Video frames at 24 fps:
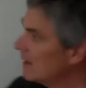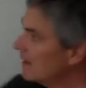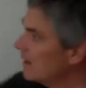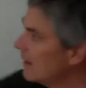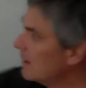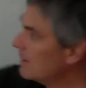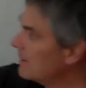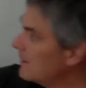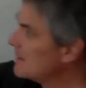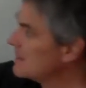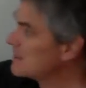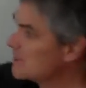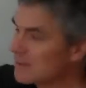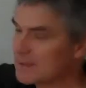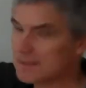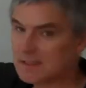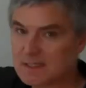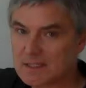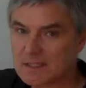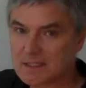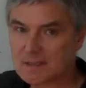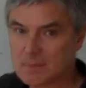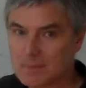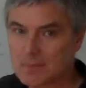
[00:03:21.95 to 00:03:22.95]
and these ones
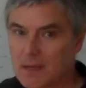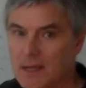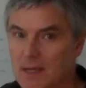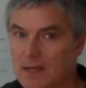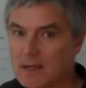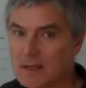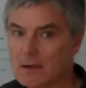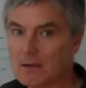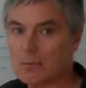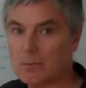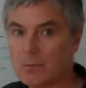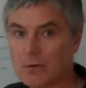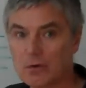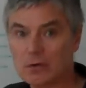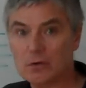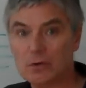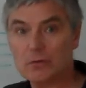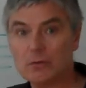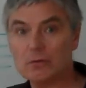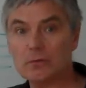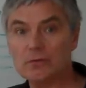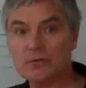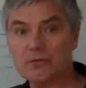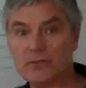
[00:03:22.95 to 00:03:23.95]
disappear, what
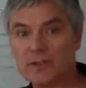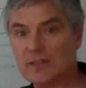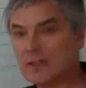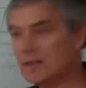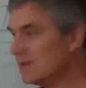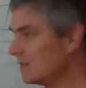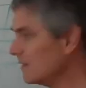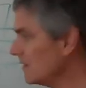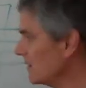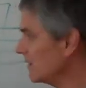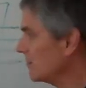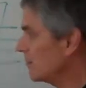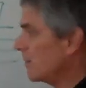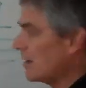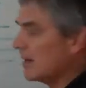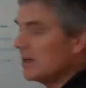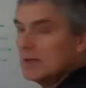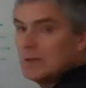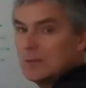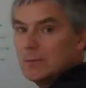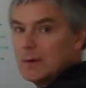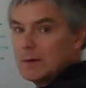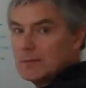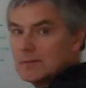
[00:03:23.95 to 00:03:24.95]
Google sees is a brand
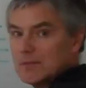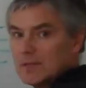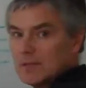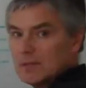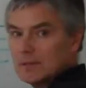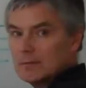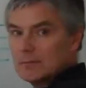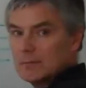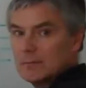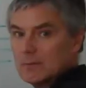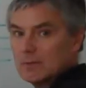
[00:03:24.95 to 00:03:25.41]
new website